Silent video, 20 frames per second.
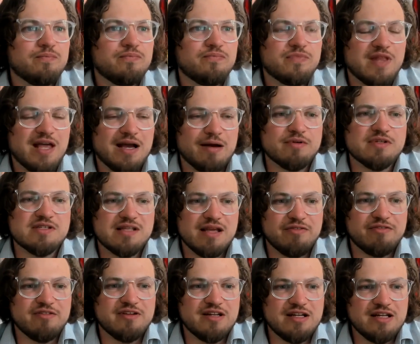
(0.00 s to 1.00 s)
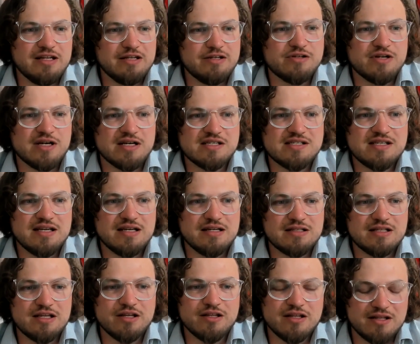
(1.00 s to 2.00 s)
That was definitely interesting.
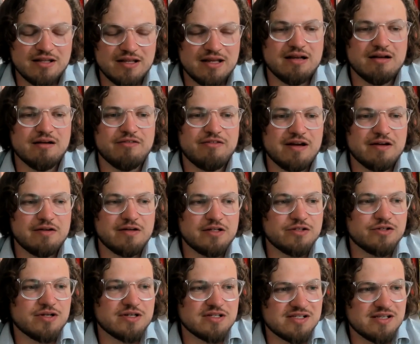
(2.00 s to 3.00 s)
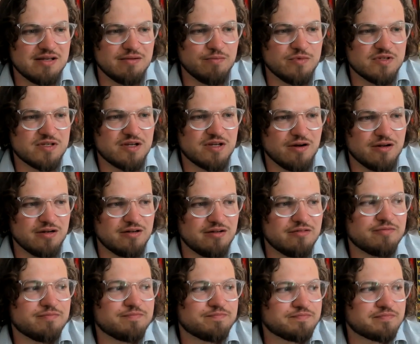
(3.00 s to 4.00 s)
The other thing I found interesting was kind of
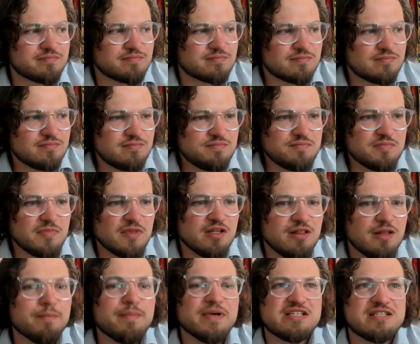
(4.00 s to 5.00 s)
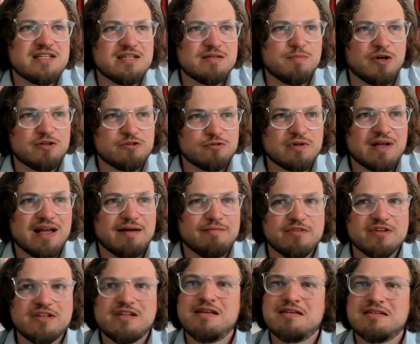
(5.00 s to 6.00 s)
the business model
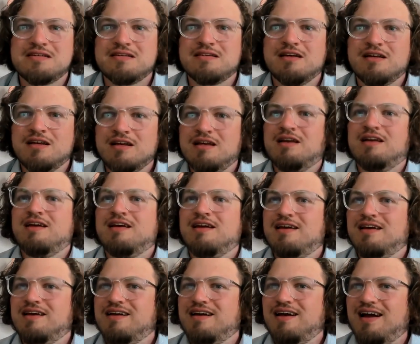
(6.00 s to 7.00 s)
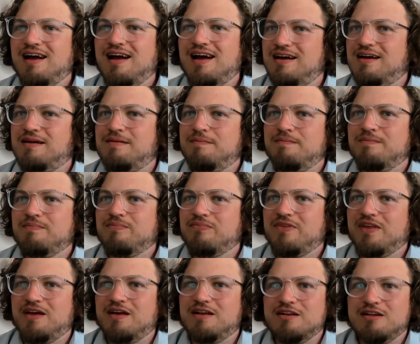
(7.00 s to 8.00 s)
canvas,
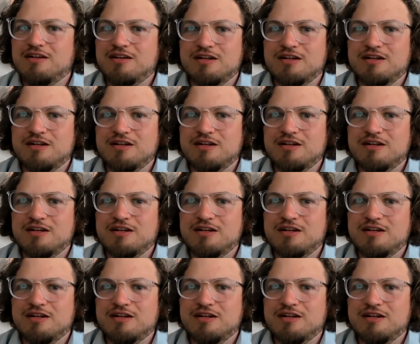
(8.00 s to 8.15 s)
and